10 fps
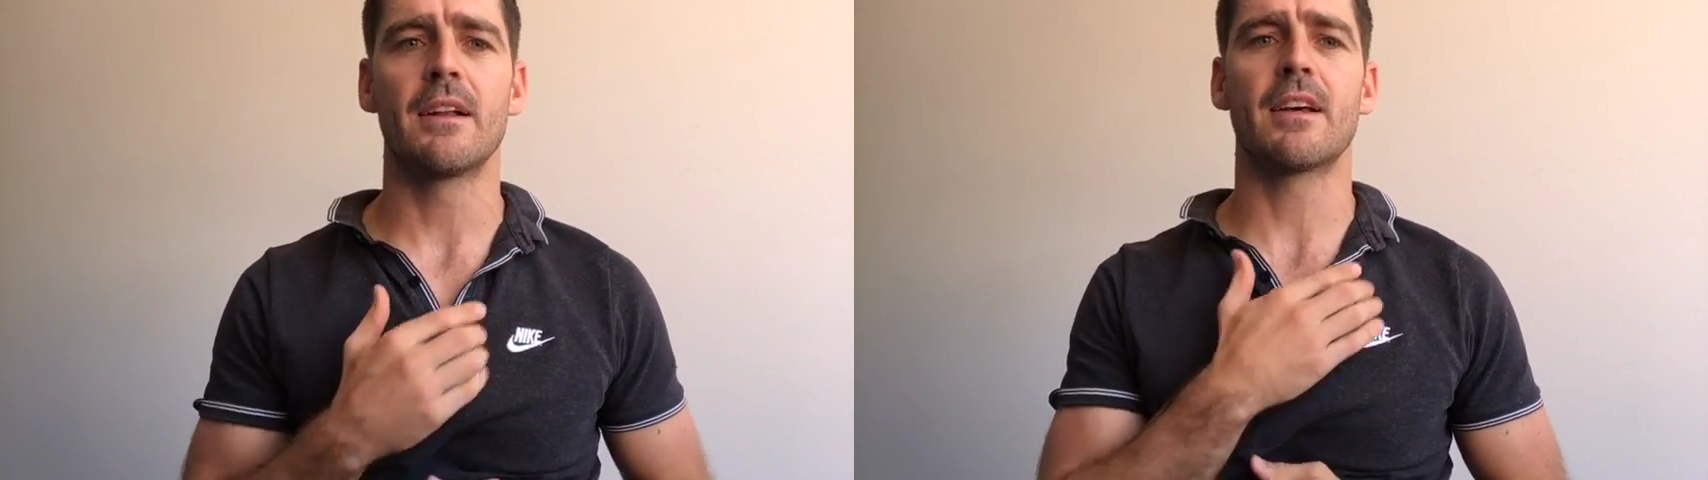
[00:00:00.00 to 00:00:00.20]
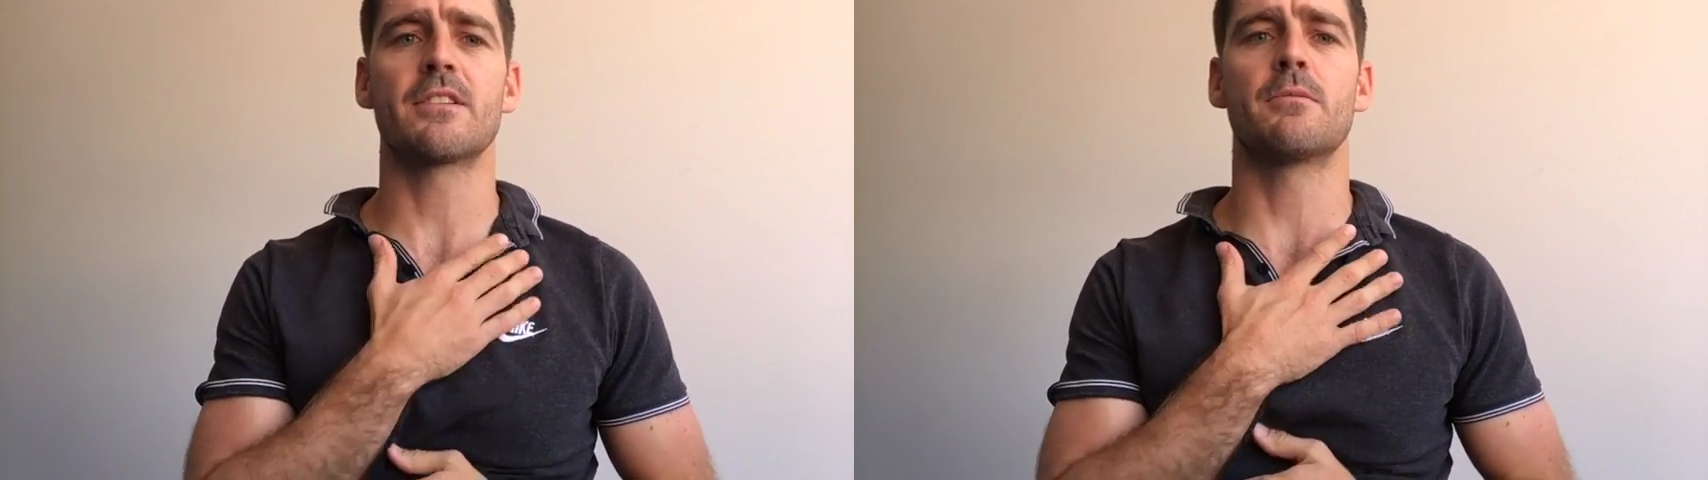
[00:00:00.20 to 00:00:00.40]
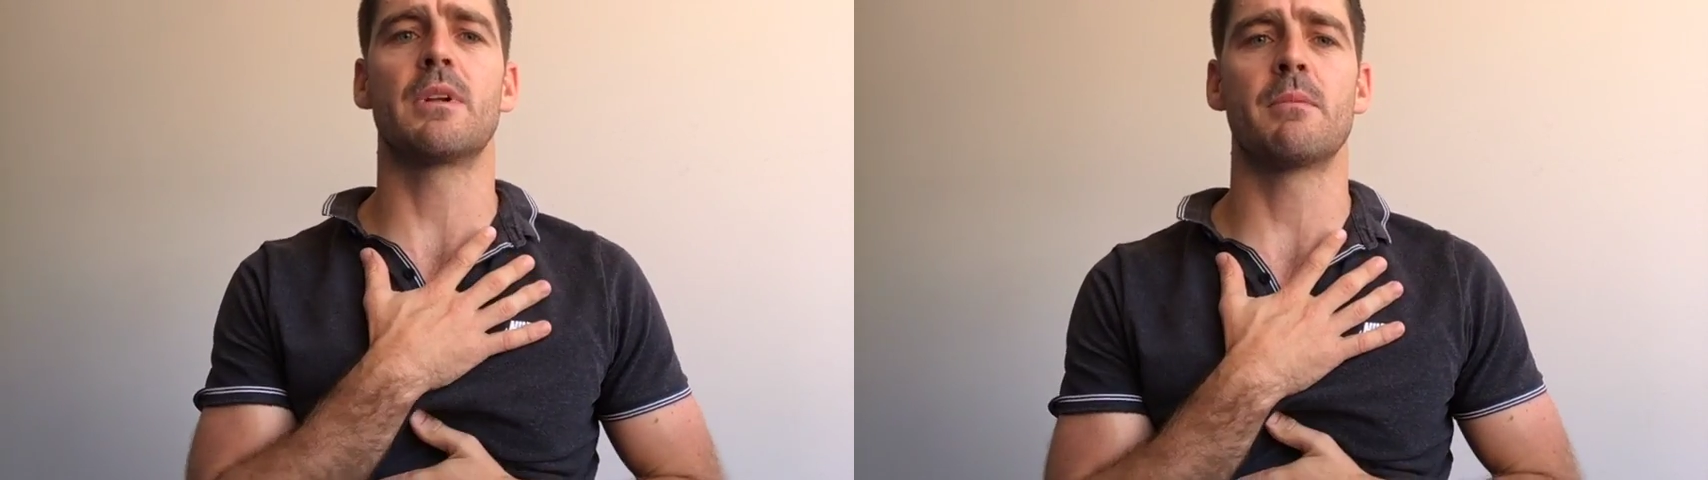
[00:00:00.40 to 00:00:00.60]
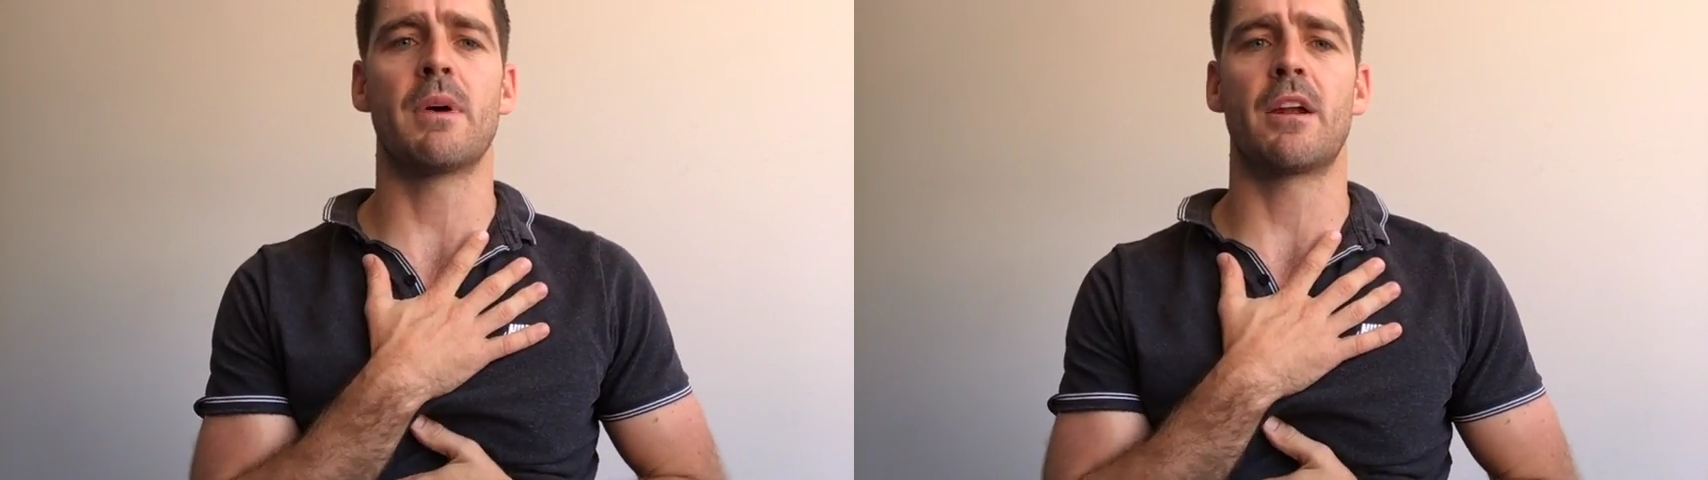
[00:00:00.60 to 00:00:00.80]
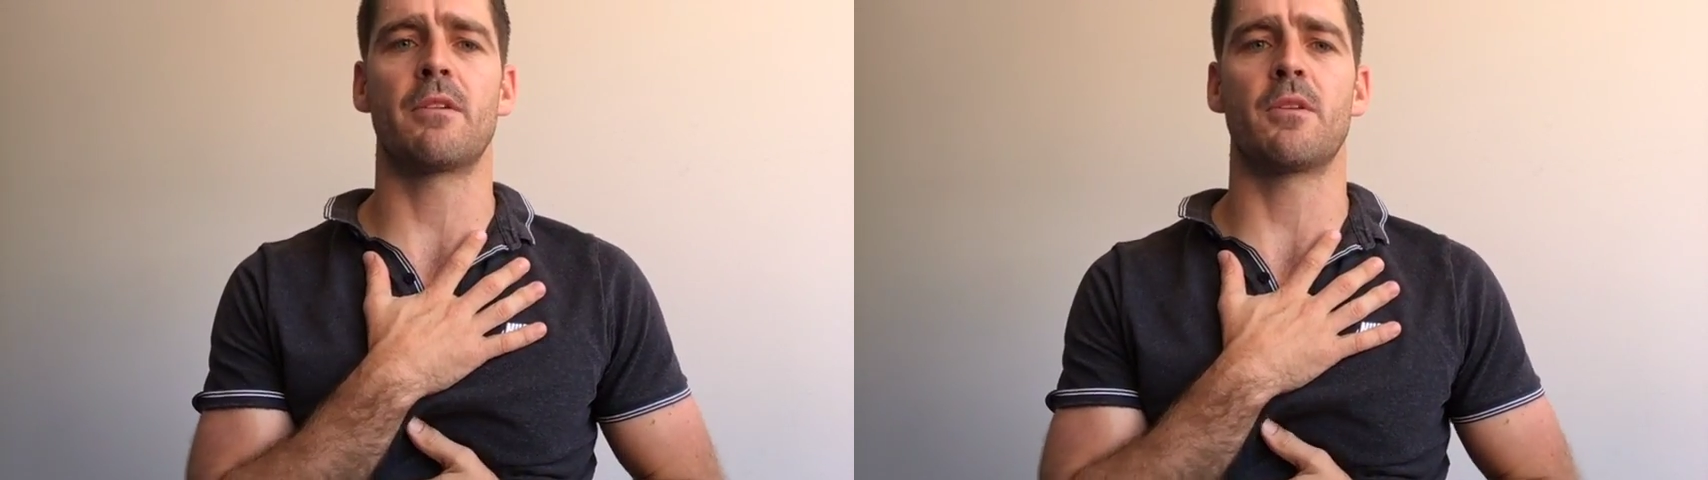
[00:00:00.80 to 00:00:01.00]
doesn't really
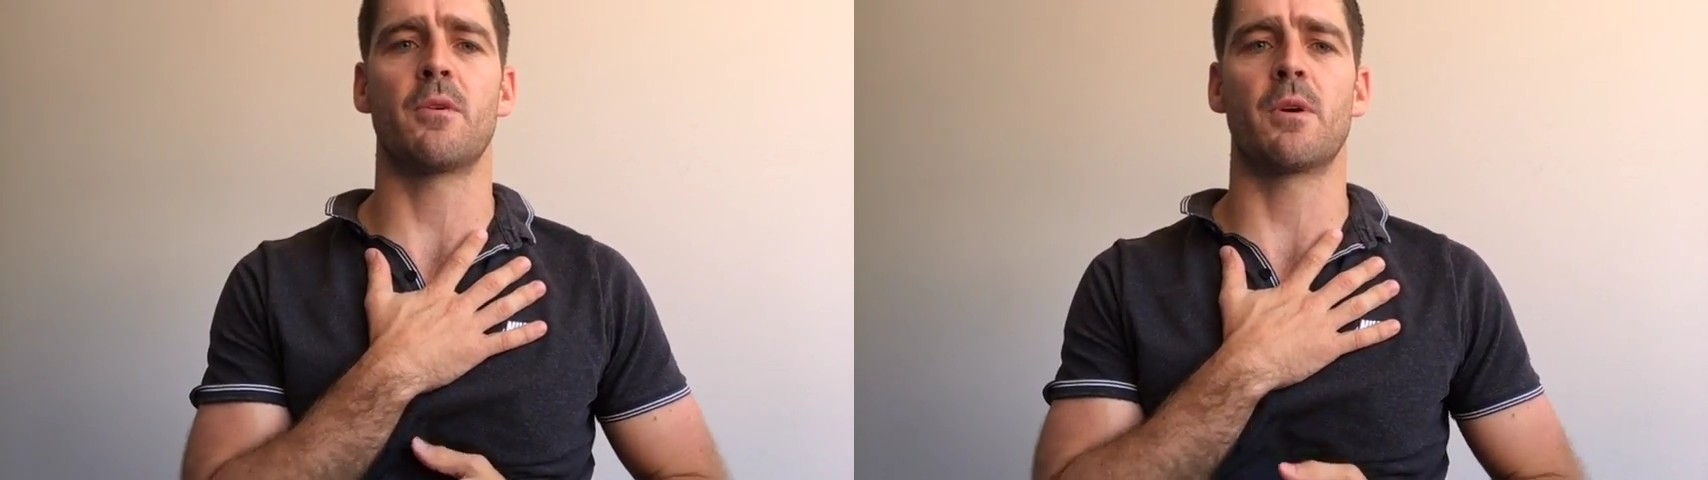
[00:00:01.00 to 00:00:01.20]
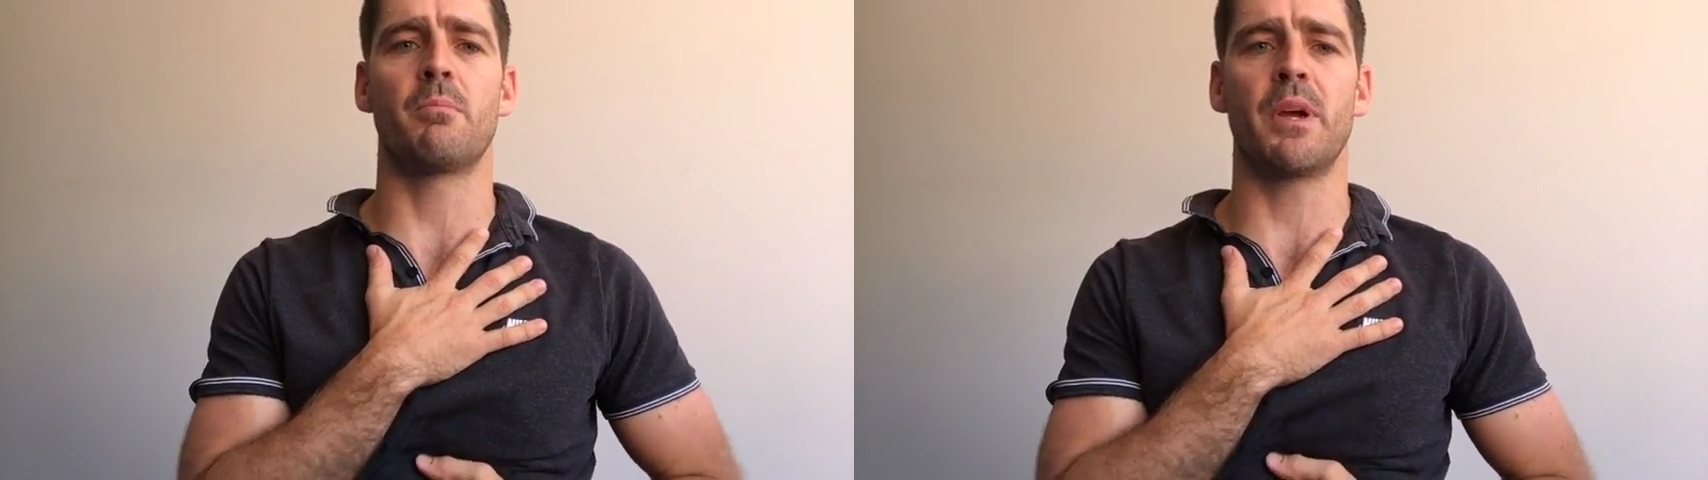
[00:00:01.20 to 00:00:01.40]
matter in the order.